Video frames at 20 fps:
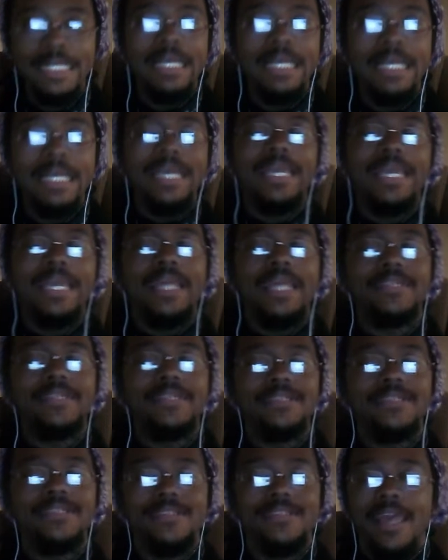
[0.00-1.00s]
In a
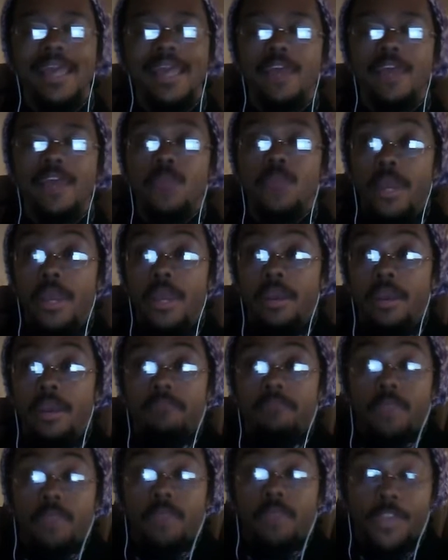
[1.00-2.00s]
stead where
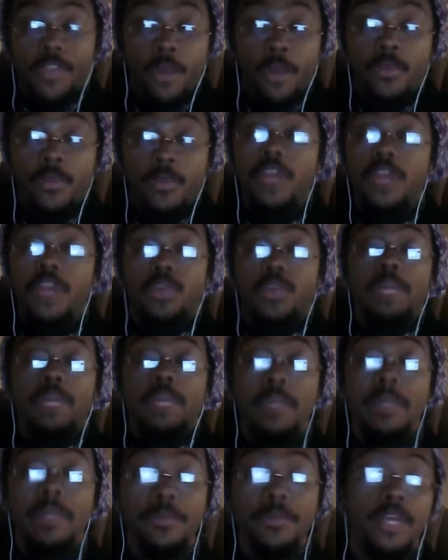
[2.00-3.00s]
the only three
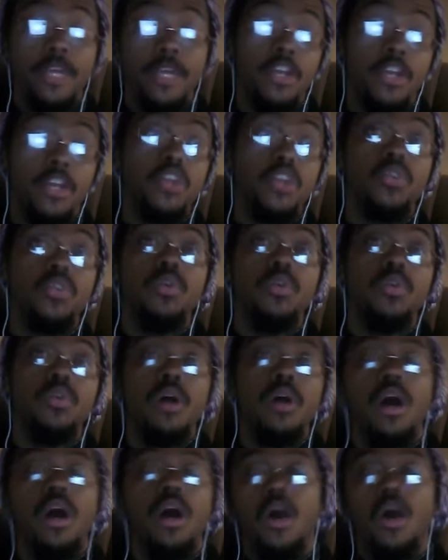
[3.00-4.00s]
people that knew
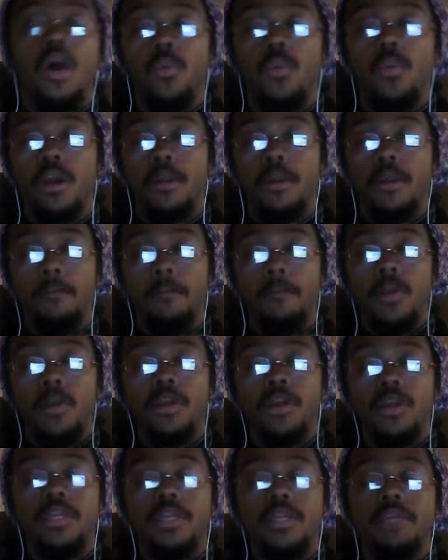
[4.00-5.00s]
were
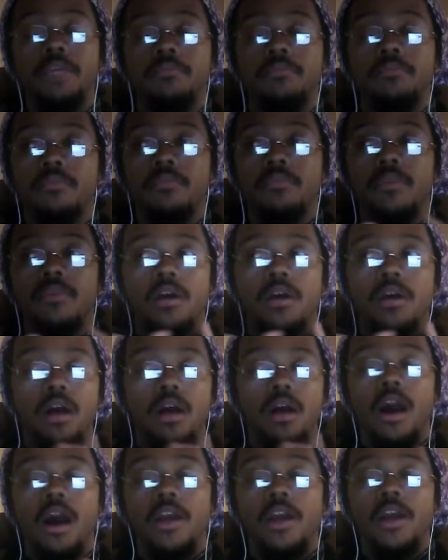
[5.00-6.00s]
Merlin,
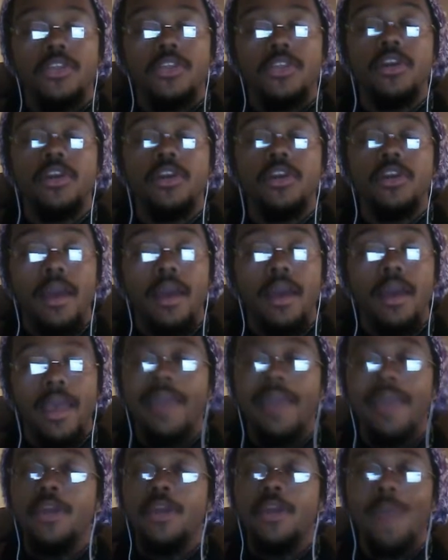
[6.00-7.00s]
Arthur,
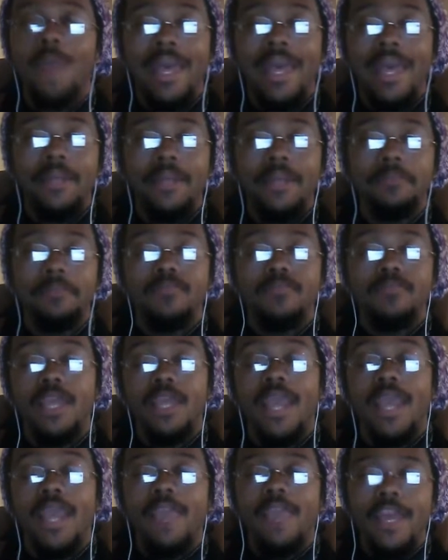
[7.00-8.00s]
and Gwen,
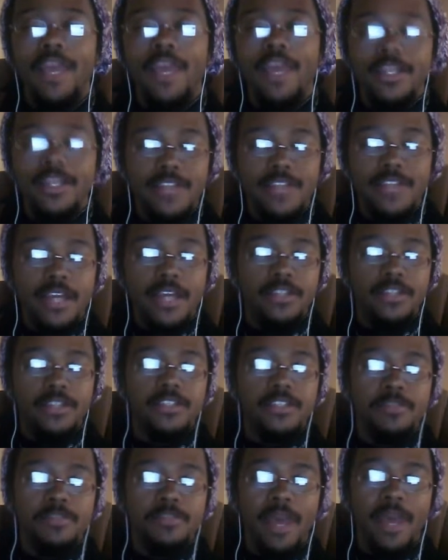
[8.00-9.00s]
and they decide to
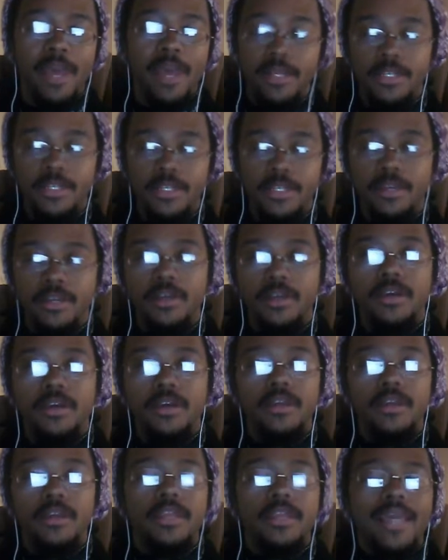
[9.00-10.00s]
suspect
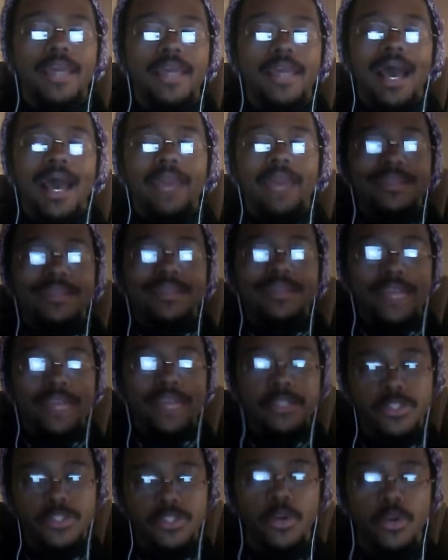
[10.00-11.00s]
the guy that tends
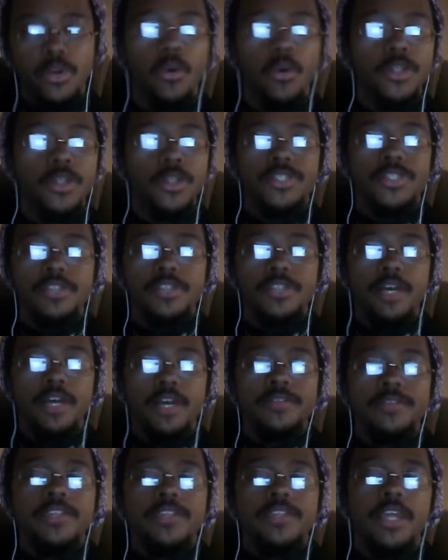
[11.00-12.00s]
the horses of
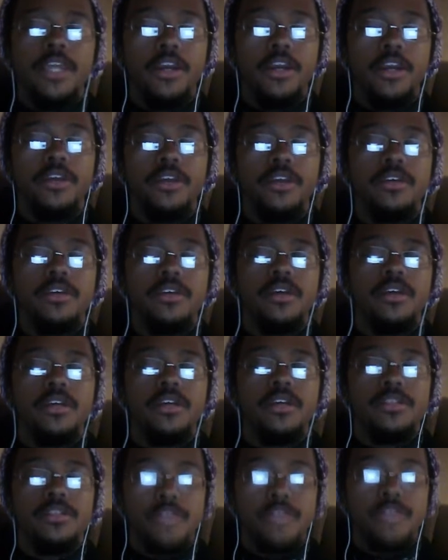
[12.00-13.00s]
Tyr
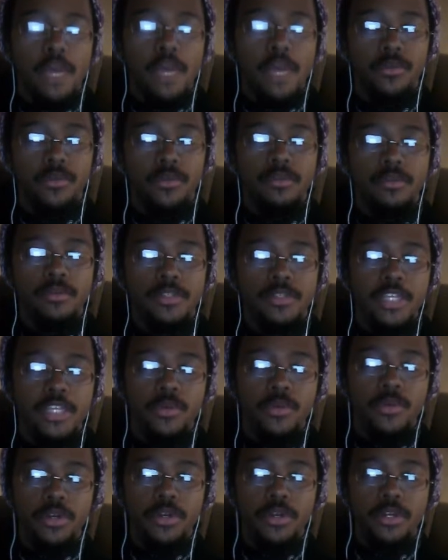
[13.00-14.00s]

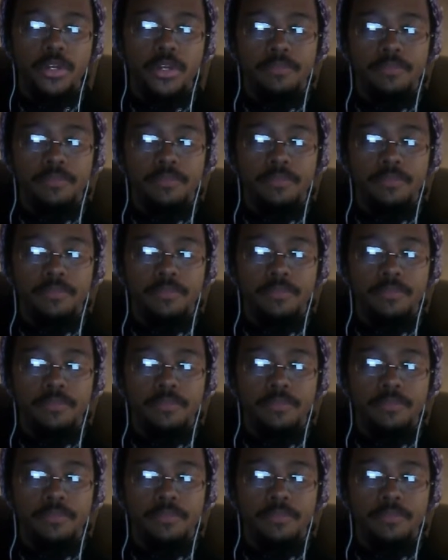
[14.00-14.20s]
Seward.